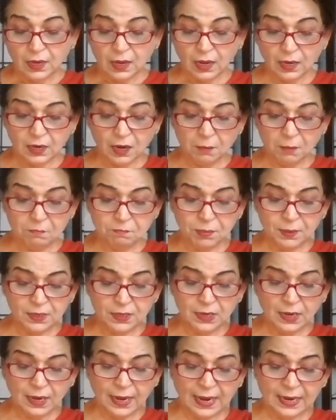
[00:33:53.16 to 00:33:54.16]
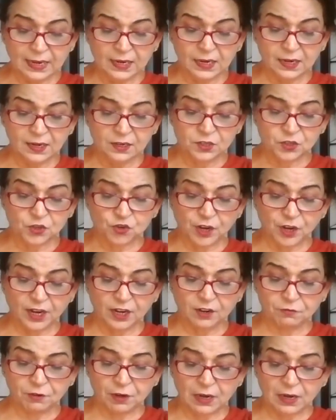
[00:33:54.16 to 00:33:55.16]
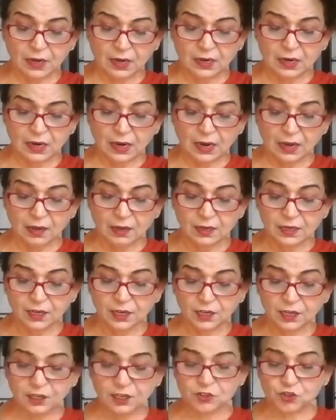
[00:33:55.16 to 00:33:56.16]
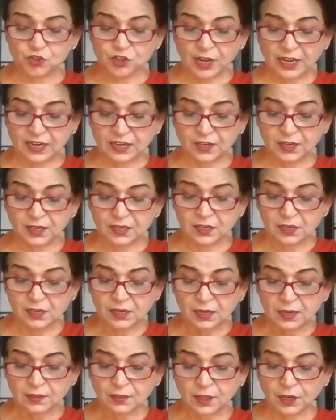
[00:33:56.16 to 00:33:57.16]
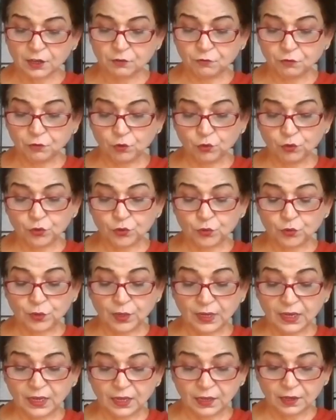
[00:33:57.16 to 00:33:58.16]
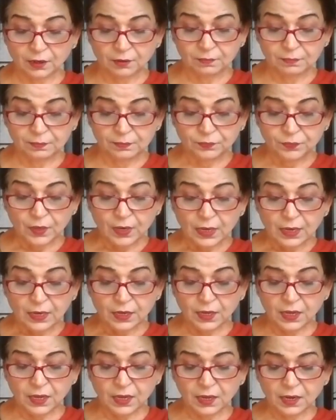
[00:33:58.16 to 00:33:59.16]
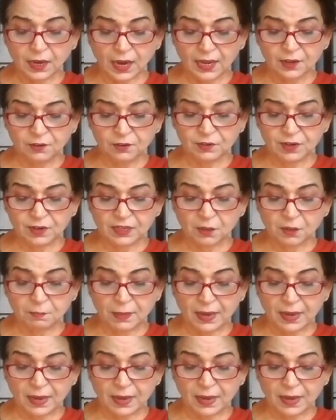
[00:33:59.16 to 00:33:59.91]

Akampan headed straight for Lanka in his chariot that flew through the air. He arrived at the